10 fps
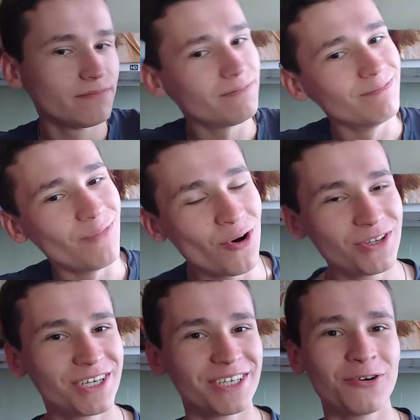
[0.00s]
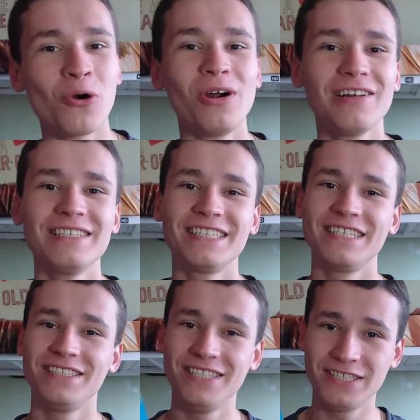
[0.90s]
modern world
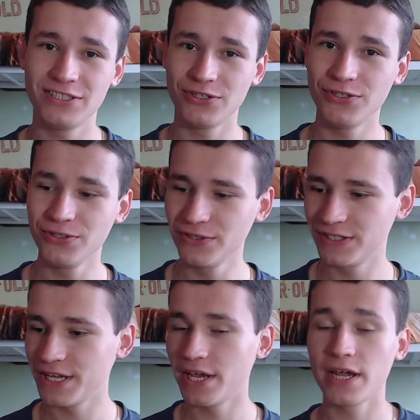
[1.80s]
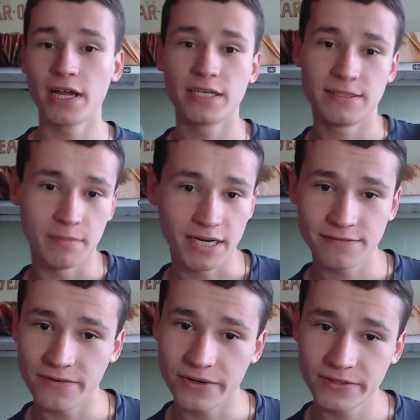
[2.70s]
need to use
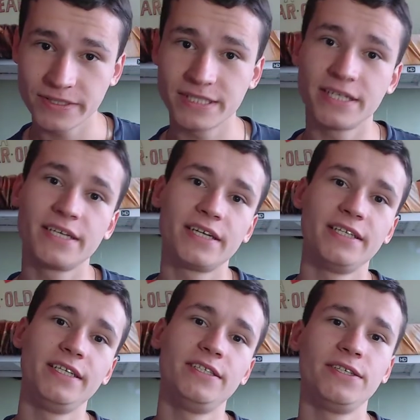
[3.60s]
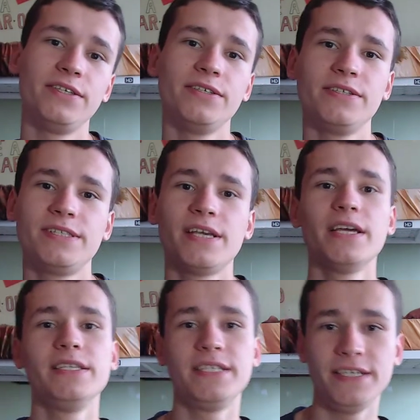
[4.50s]
smartphones, need to use
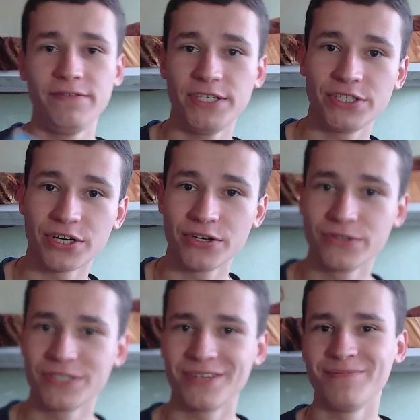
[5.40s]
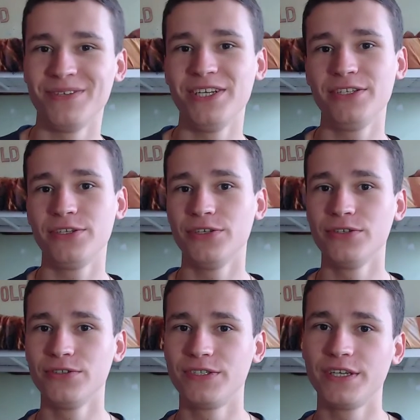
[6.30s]
TV shows, need to
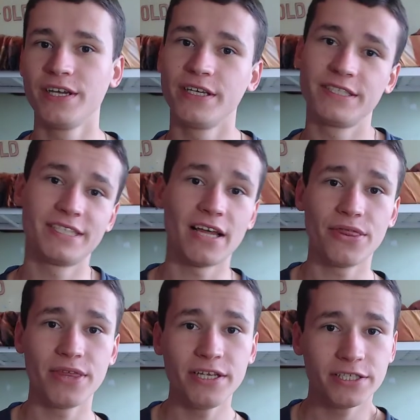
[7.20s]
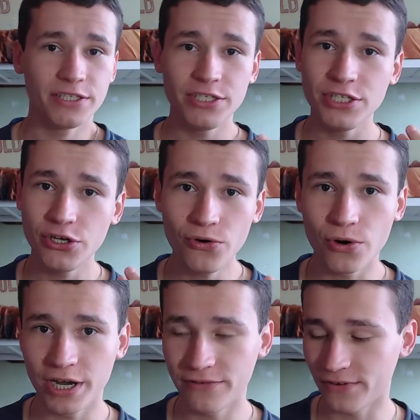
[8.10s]
use something
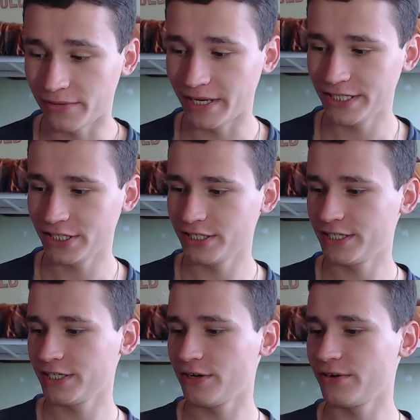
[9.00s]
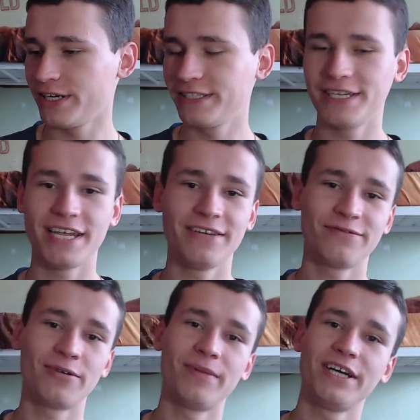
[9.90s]
new, information security,
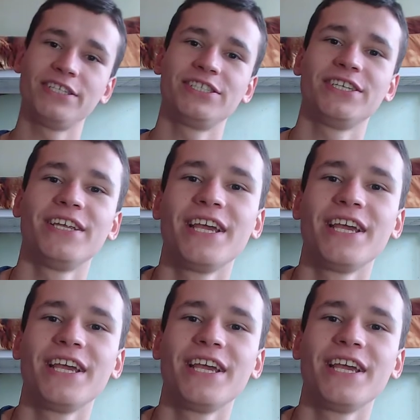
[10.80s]
information